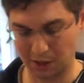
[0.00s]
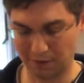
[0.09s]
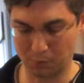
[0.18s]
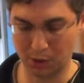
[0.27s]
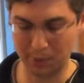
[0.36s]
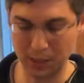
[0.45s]

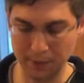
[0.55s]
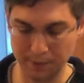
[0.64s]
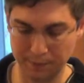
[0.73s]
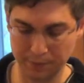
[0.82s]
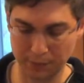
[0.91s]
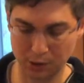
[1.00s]
of bourbon,
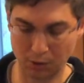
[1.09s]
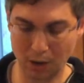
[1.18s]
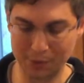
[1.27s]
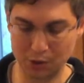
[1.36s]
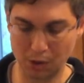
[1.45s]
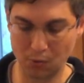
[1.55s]
or
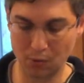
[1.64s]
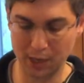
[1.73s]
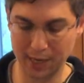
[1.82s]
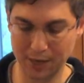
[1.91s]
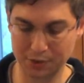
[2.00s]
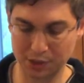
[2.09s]
I'm sorry, 1
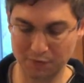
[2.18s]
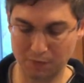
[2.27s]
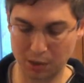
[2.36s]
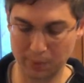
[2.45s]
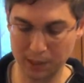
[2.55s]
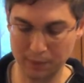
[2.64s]
ounce of
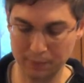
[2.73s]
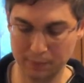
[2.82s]
bourbon.